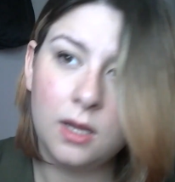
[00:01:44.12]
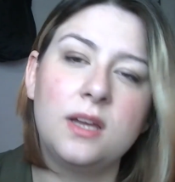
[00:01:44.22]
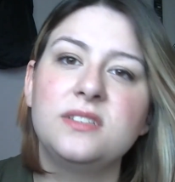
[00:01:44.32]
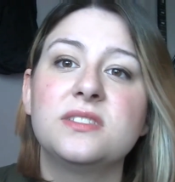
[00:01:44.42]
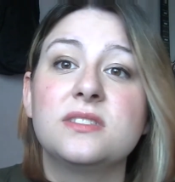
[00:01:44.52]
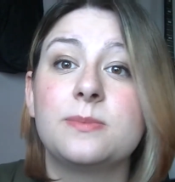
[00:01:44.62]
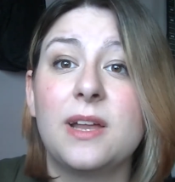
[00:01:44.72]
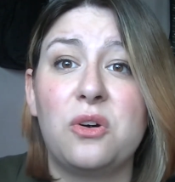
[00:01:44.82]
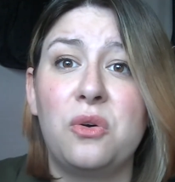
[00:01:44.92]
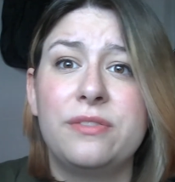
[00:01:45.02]
It doesn't
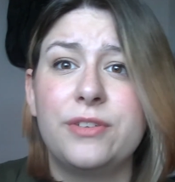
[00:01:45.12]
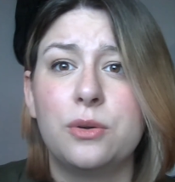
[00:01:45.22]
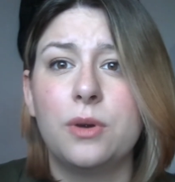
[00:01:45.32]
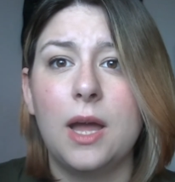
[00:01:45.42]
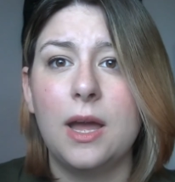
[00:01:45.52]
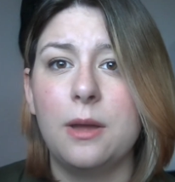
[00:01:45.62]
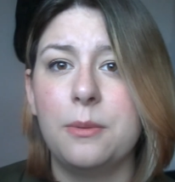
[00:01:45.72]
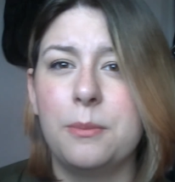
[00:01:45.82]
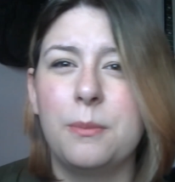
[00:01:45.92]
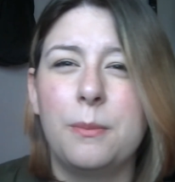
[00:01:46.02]
smell awful.
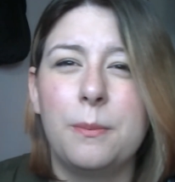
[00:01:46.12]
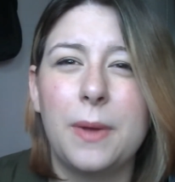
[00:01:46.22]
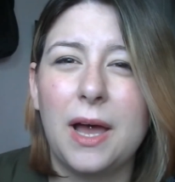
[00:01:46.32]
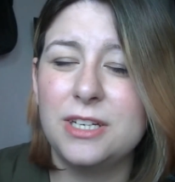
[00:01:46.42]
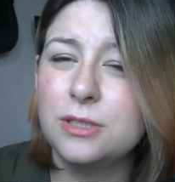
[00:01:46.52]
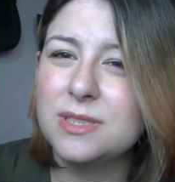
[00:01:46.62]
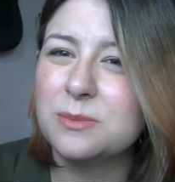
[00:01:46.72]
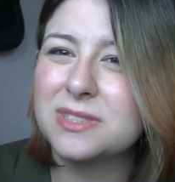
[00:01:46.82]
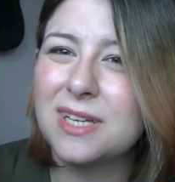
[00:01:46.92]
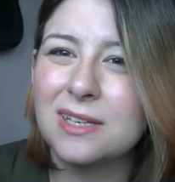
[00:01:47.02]
I don't think it
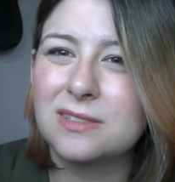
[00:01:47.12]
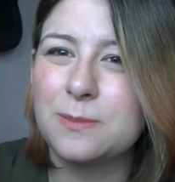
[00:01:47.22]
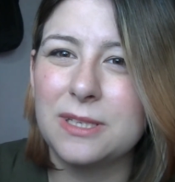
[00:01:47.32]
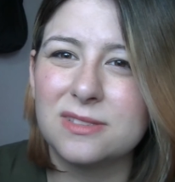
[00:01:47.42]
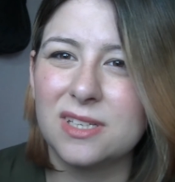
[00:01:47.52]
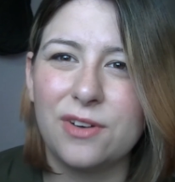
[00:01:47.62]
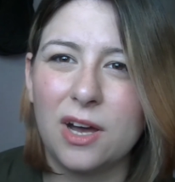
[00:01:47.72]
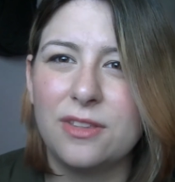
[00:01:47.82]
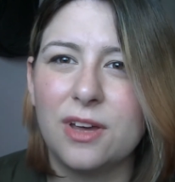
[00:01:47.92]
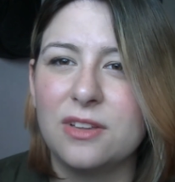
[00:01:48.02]
was that expensive
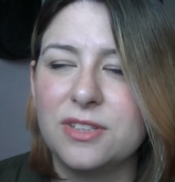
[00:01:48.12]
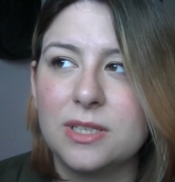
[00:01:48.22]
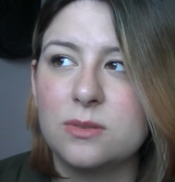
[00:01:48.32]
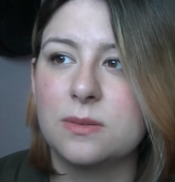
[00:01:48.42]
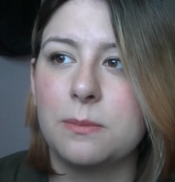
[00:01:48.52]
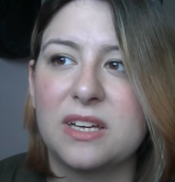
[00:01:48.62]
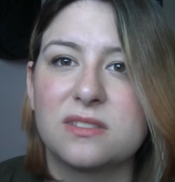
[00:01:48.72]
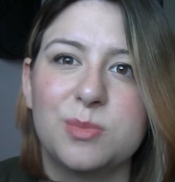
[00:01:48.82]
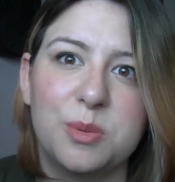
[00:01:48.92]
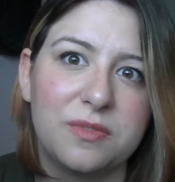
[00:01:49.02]
either. I think it was a
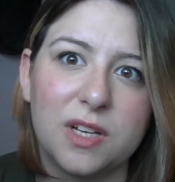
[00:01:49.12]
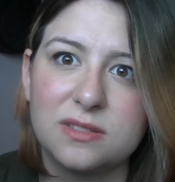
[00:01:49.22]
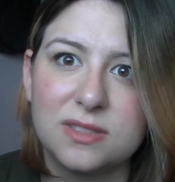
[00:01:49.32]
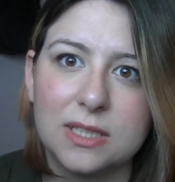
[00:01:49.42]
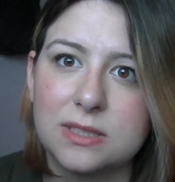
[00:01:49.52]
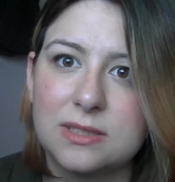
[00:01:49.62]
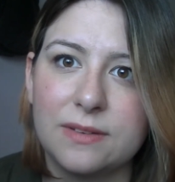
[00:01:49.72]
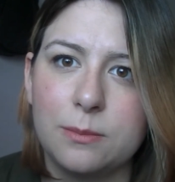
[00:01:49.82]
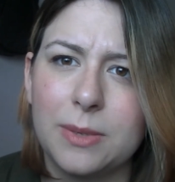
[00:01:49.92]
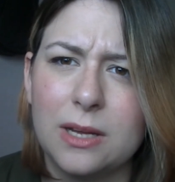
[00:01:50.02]
maximum of like
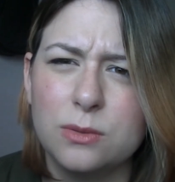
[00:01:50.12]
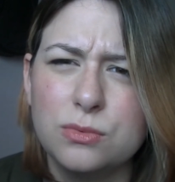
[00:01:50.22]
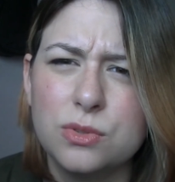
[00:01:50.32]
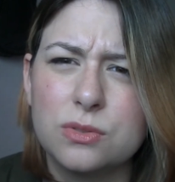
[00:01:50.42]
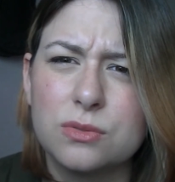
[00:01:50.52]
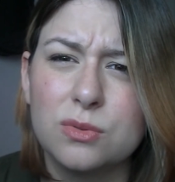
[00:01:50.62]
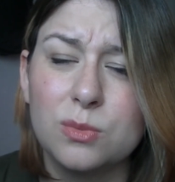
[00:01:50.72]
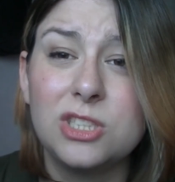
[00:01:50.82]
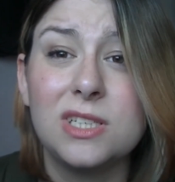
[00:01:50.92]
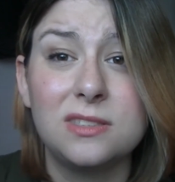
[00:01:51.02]
£6-7,
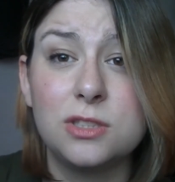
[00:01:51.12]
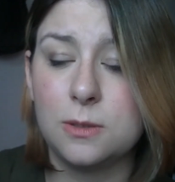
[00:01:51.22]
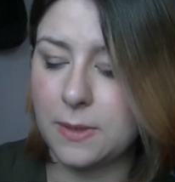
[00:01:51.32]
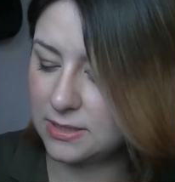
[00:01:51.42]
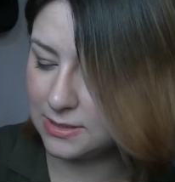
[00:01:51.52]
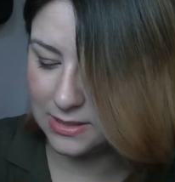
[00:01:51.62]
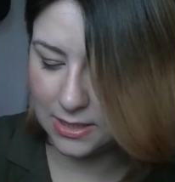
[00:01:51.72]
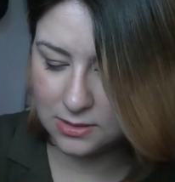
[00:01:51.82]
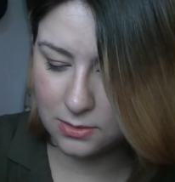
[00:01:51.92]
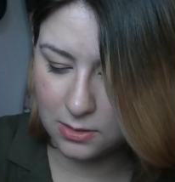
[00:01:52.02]
which isn't too bad since
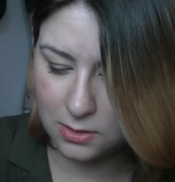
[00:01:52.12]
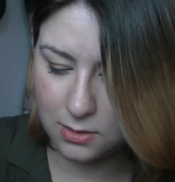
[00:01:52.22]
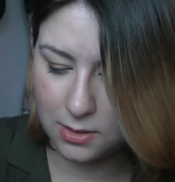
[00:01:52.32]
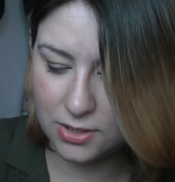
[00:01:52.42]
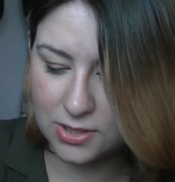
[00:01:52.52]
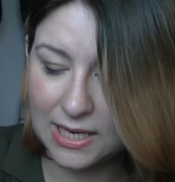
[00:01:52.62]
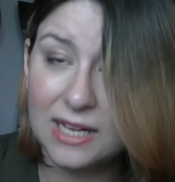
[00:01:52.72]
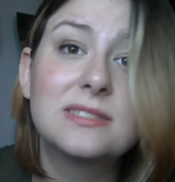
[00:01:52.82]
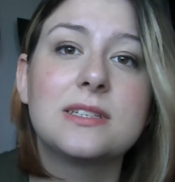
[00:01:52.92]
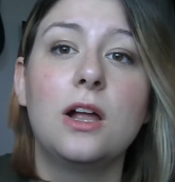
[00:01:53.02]
it does
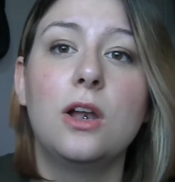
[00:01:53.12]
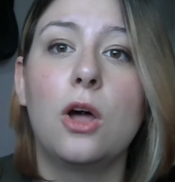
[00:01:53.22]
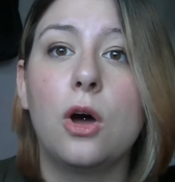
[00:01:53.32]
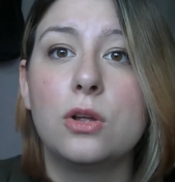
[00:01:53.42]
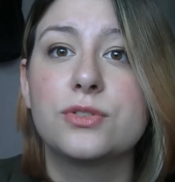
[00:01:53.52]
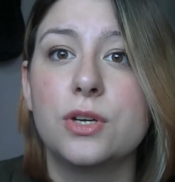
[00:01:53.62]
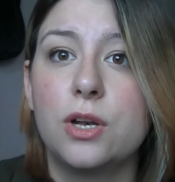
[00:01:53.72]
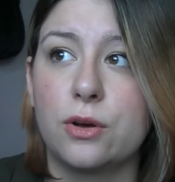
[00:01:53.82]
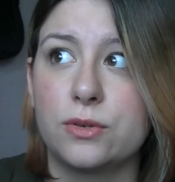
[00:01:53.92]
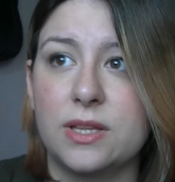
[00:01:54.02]
last a lot
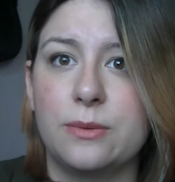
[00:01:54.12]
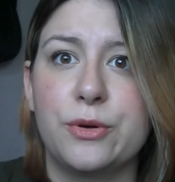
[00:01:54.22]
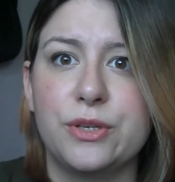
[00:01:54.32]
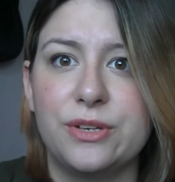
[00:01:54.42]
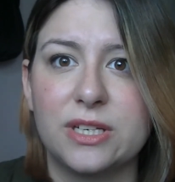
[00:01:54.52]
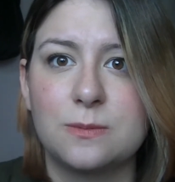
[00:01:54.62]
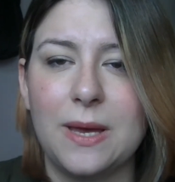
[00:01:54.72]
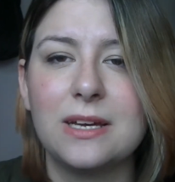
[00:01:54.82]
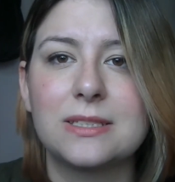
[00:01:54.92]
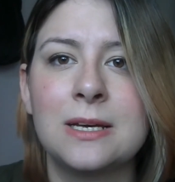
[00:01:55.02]
longer than what you'd
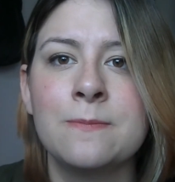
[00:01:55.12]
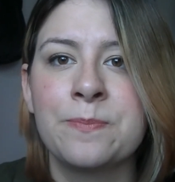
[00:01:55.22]
expect.